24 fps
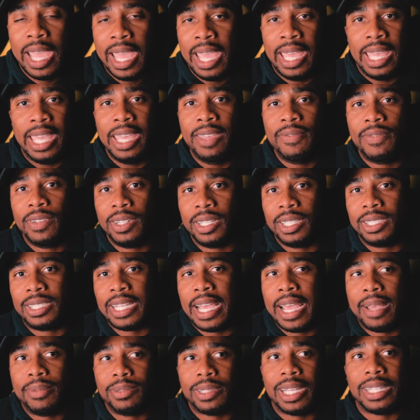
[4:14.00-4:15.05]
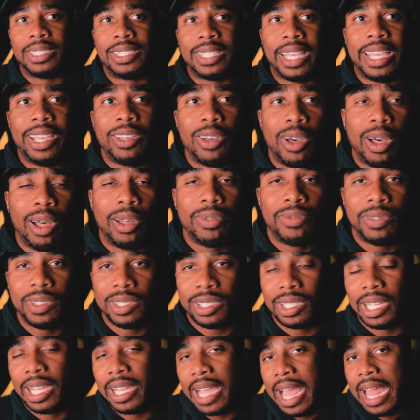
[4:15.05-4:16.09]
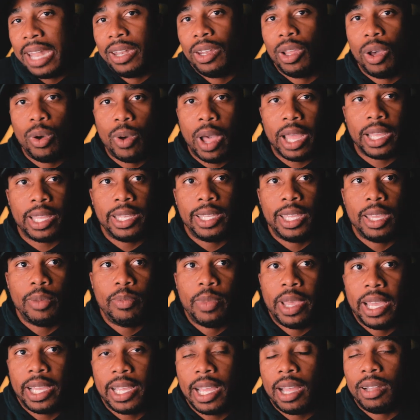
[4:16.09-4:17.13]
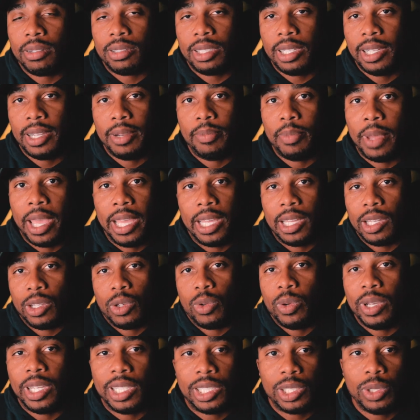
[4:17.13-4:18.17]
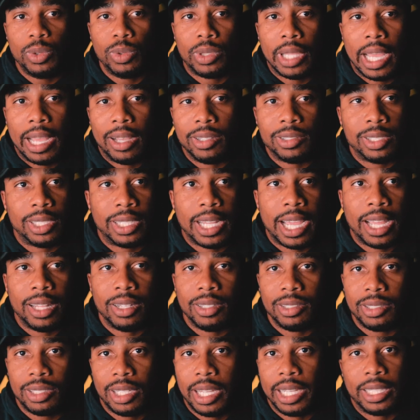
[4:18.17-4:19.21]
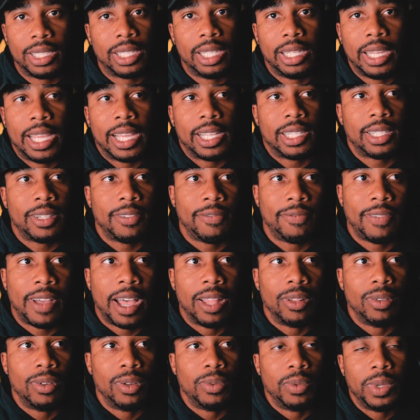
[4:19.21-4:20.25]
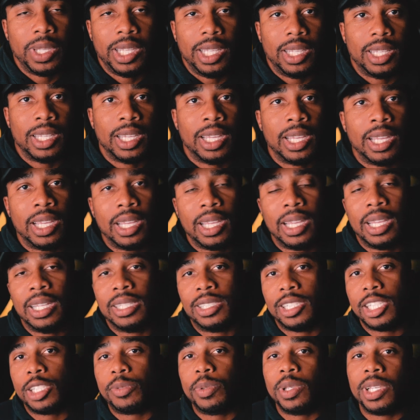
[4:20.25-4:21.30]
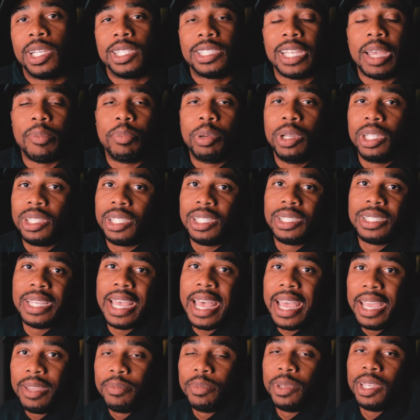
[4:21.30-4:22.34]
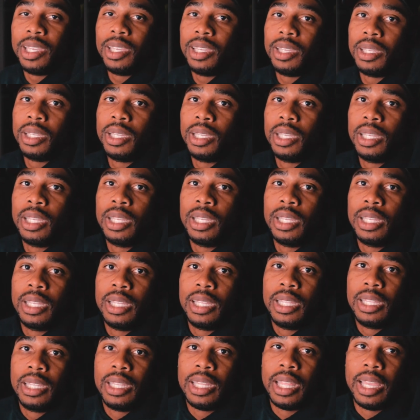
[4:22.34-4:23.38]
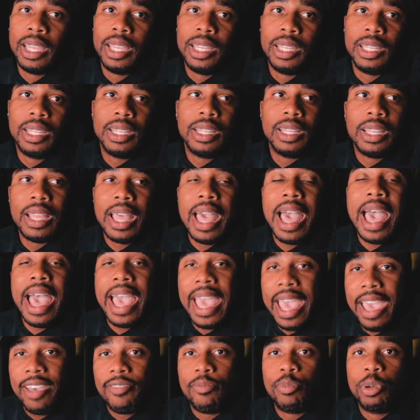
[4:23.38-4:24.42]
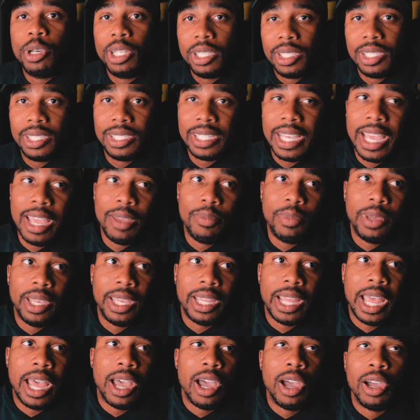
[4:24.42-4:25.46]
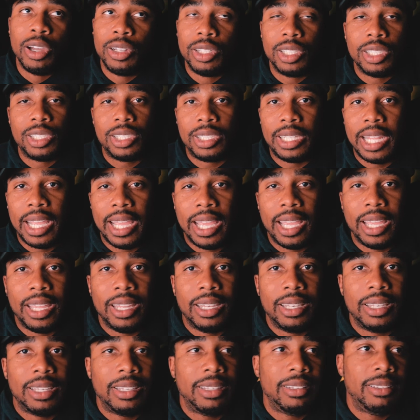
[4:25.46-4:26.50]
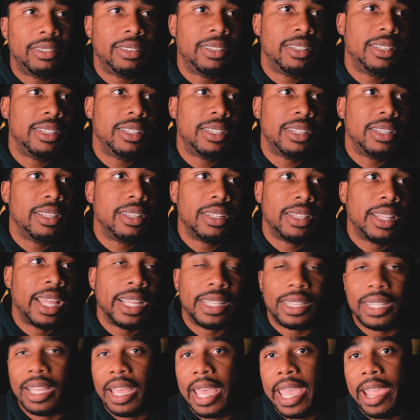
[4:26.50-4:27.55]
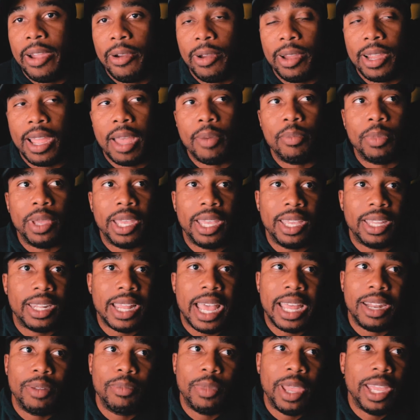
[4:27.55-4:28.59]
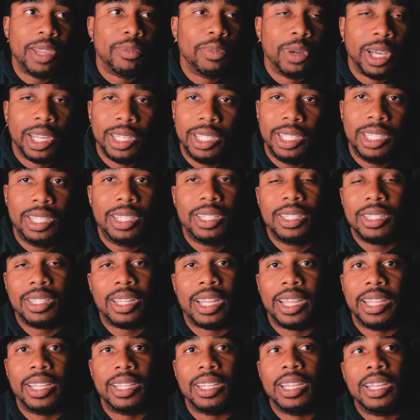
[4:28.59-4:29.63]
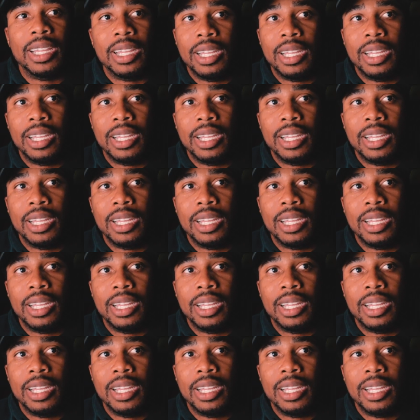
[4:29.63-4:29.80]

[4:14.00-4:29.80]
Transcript: And even the times I take off, it's like I know I could get back out there and make a quick $2,000 like the following week, just because I put the time in. Like, I have put the time in. I understand like the area I'm in, how to make money, like,